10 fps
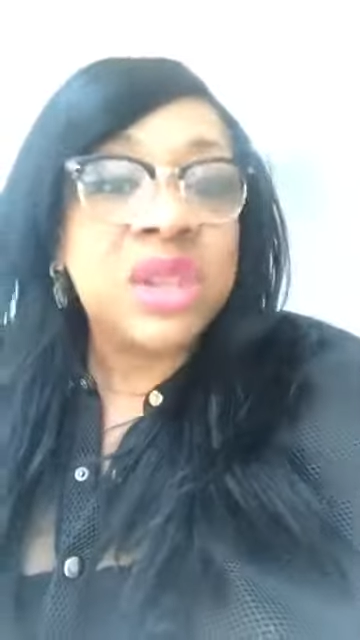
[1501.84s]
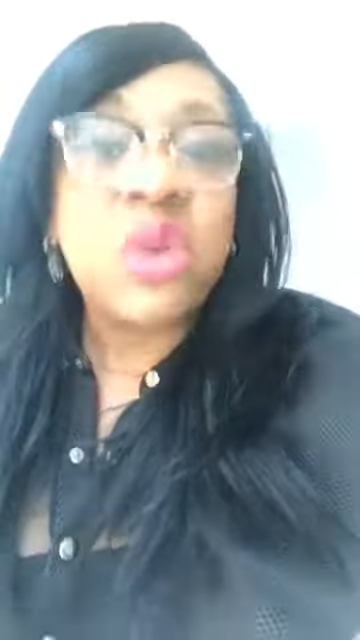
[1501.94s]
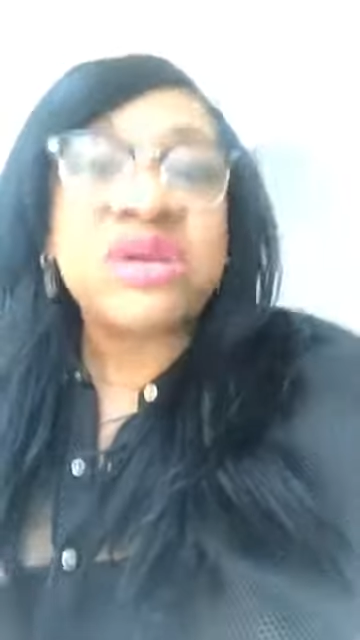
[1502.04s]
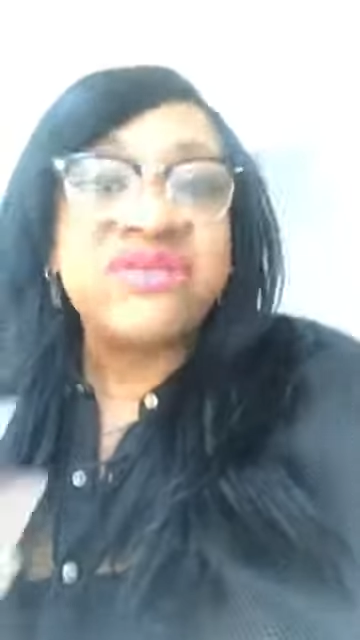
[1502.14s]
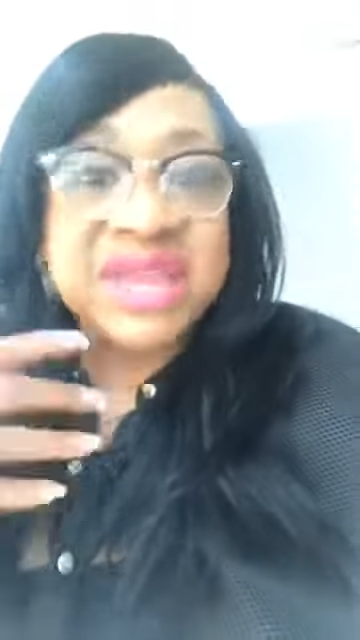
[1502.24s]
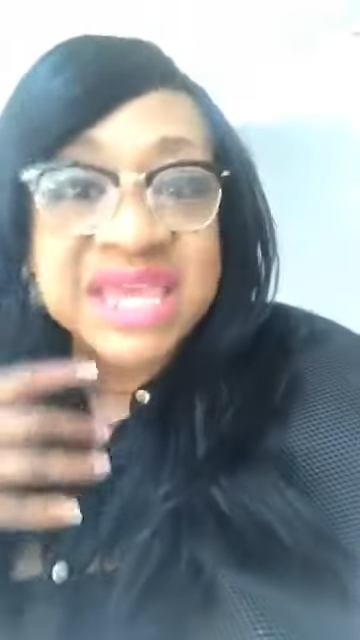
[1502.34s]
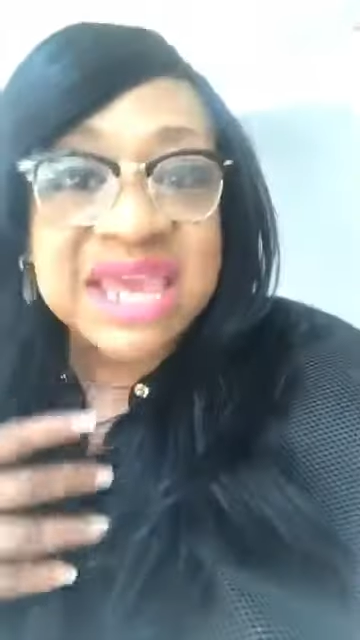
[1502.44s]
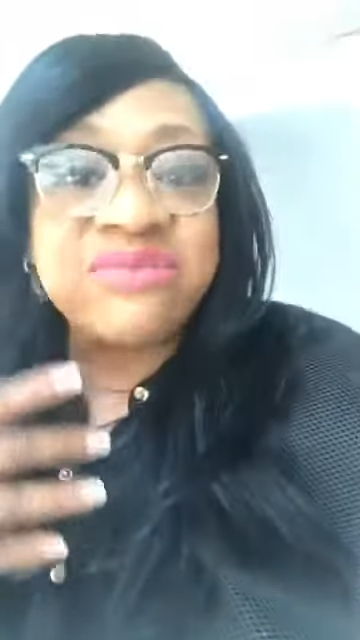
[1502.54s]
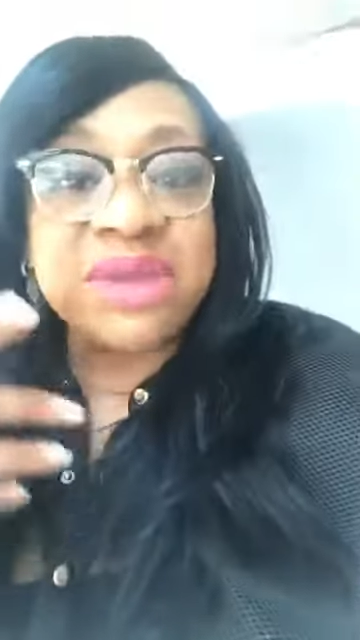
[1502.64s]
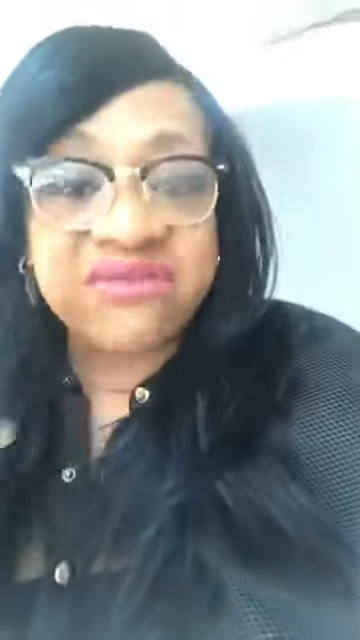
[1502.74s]
Lord,
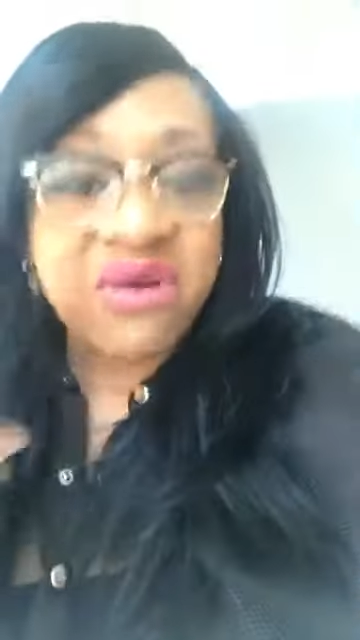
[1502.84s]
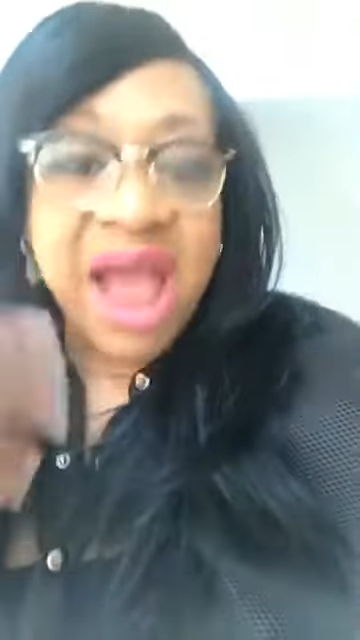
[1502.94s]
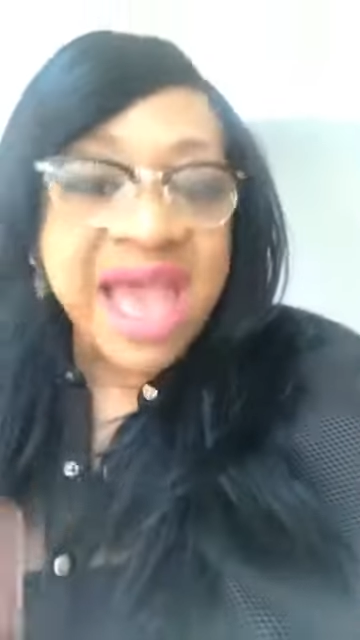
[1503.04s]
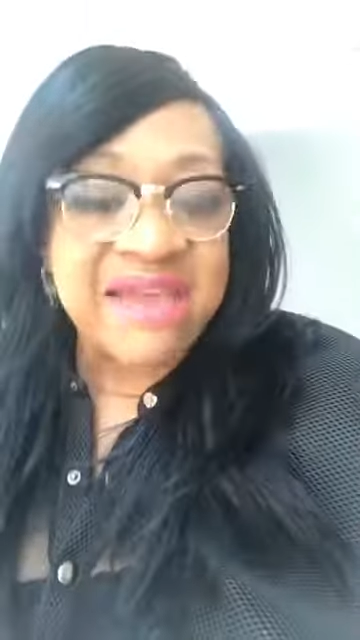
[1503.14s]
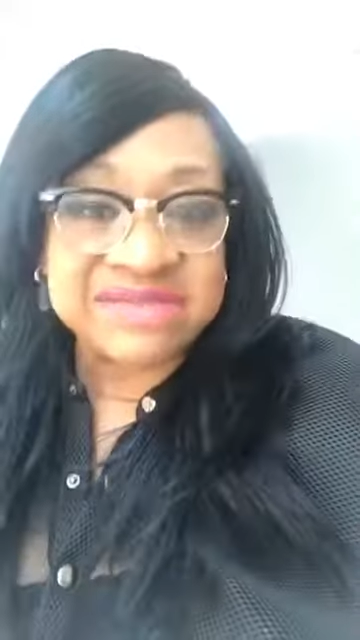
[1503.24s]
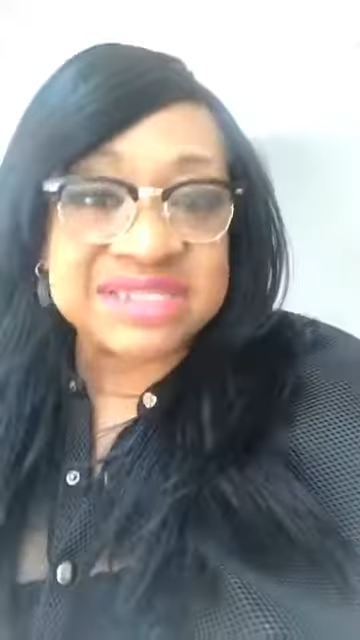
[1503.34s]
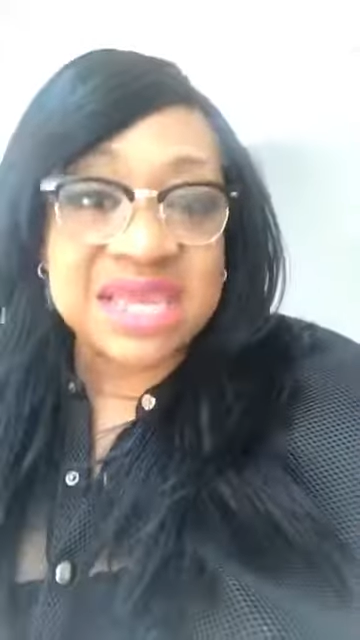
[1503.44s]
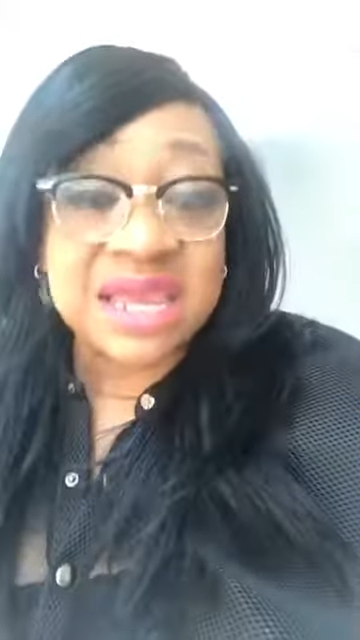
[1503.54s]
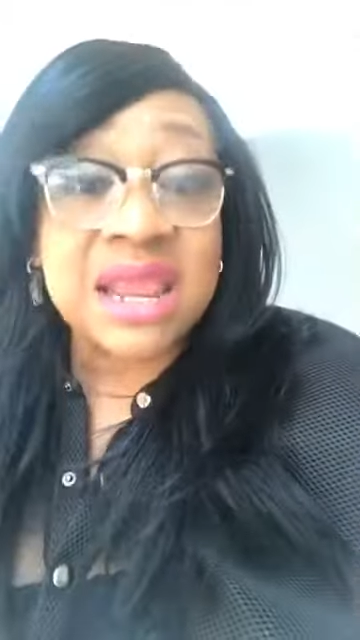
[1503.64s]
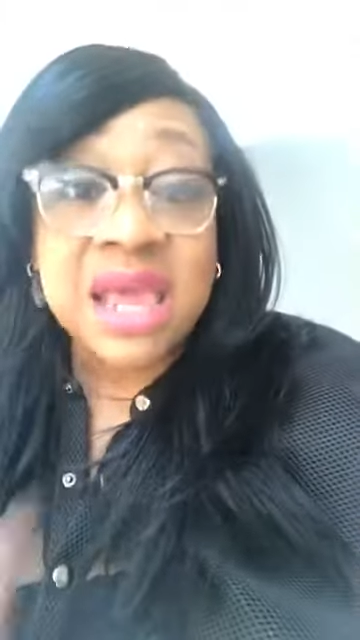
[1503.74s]
forgive me for I have
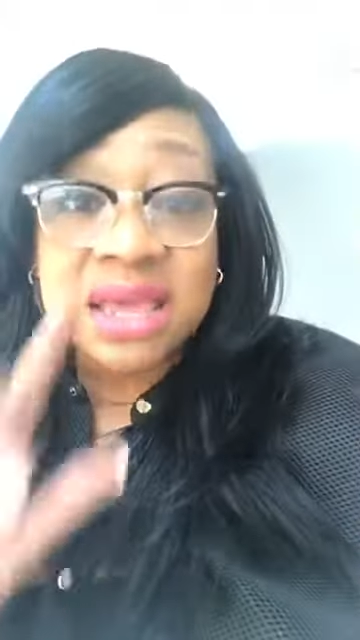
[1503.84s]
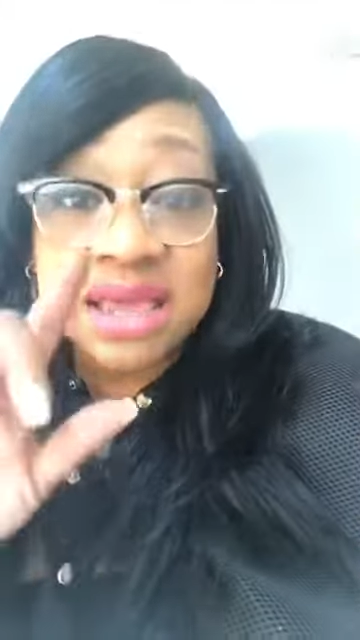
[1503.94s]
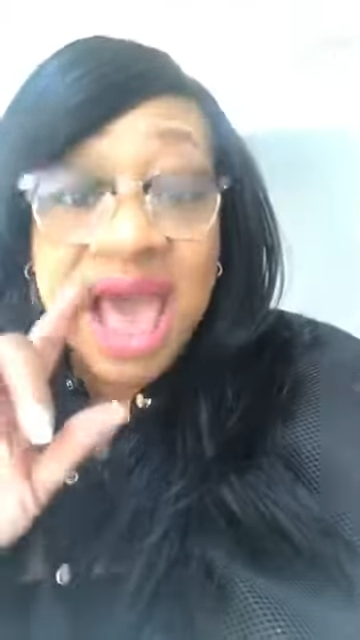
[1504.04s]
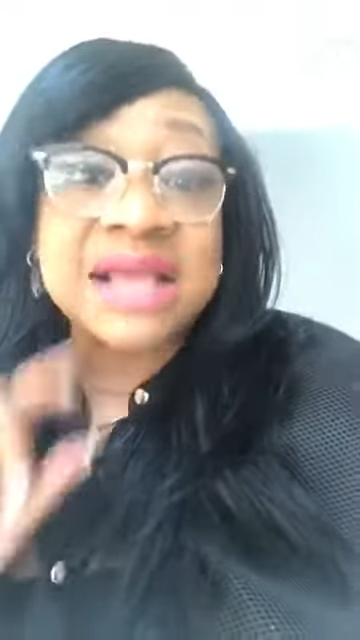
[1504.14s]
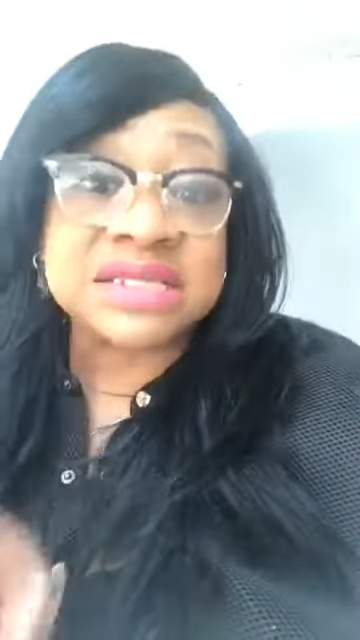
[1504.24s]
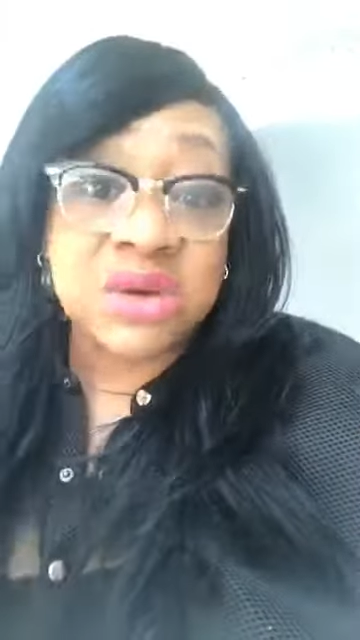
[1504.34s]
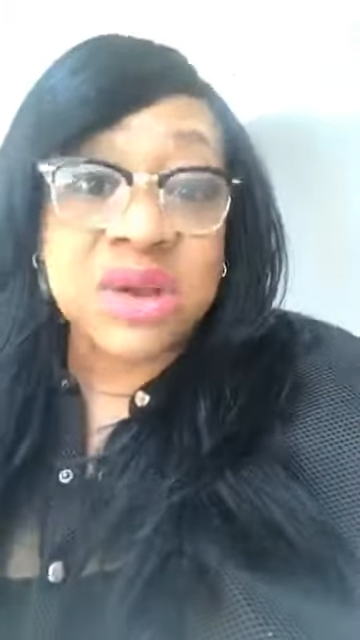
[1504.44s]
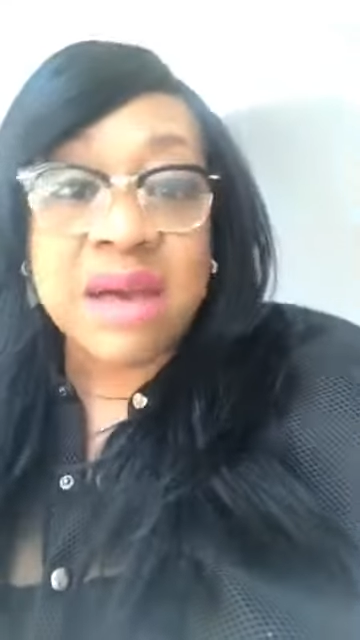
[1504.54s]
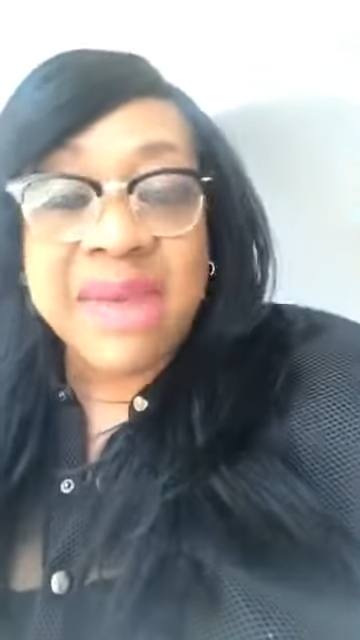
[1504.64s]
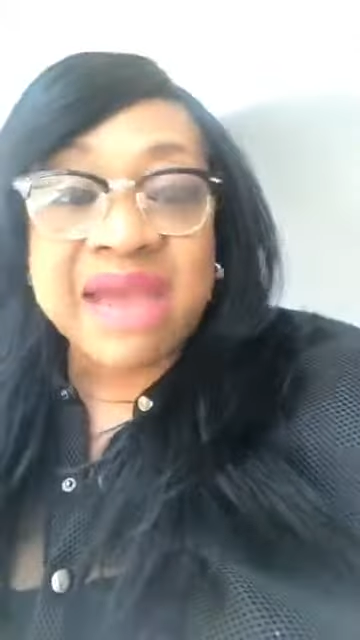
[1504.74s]
sinned. God's going to
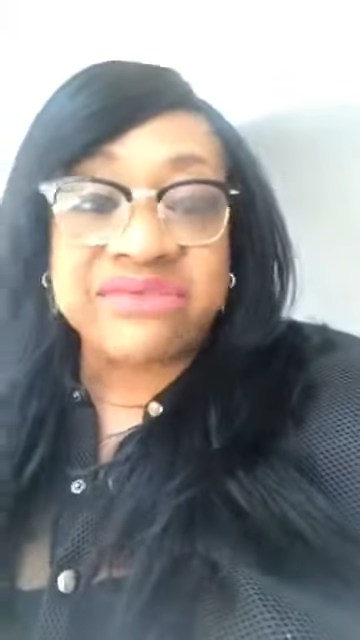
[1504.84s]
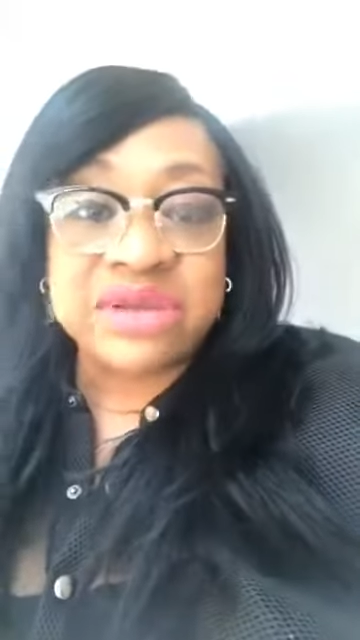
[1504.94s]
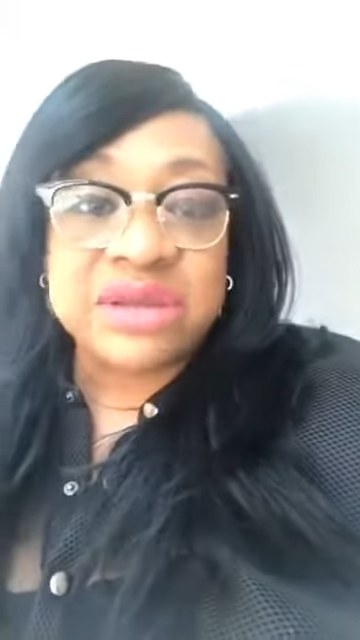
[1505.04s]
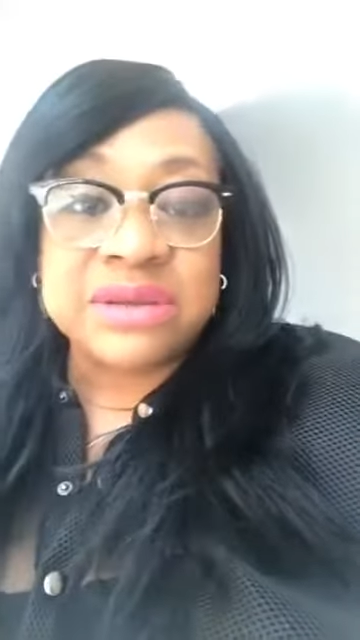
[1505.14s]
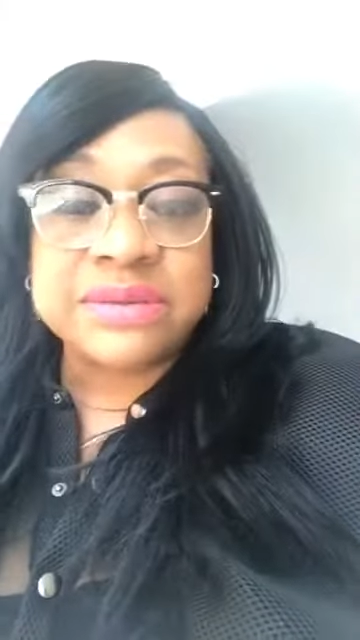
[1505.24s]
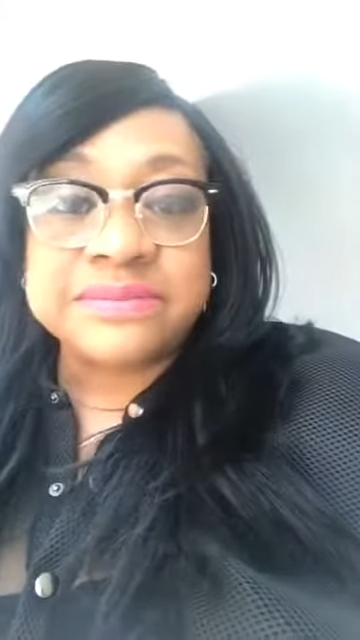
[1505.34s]
come after you.